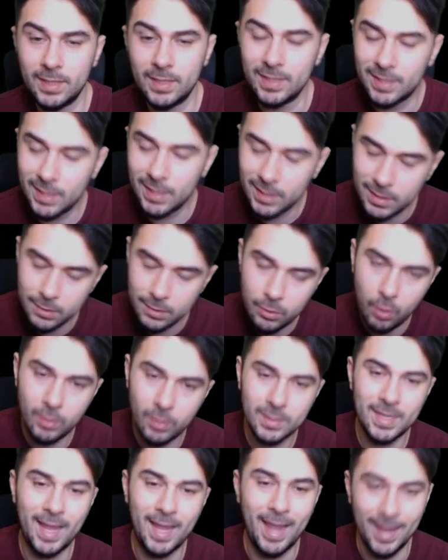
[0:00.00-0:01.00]
He did
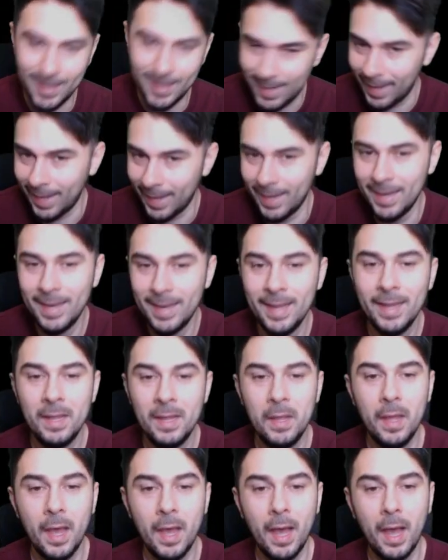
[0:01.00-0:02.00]
not again,
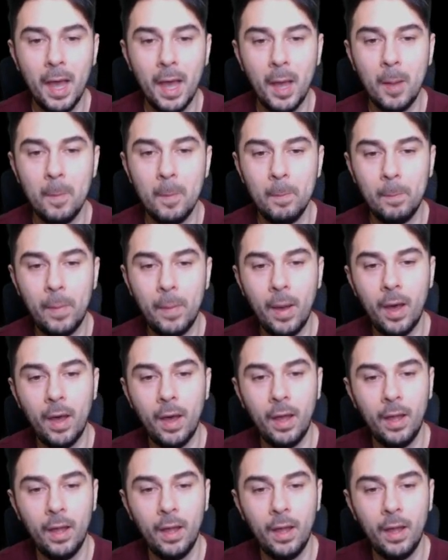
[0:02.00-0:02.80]
but